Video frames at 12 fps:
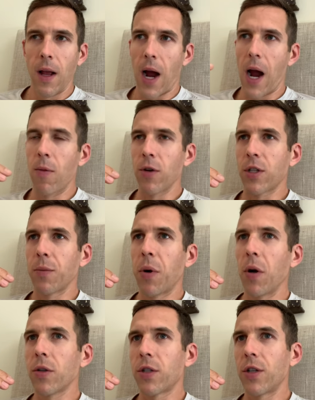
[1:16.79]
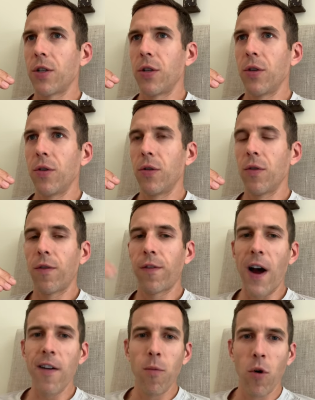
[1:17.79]
I was supposed to do
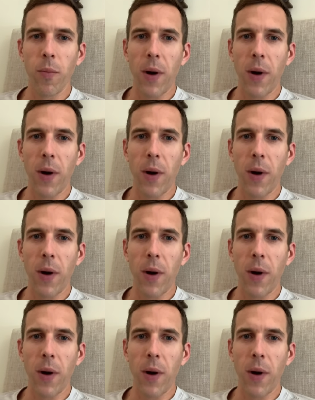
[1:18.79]
5 more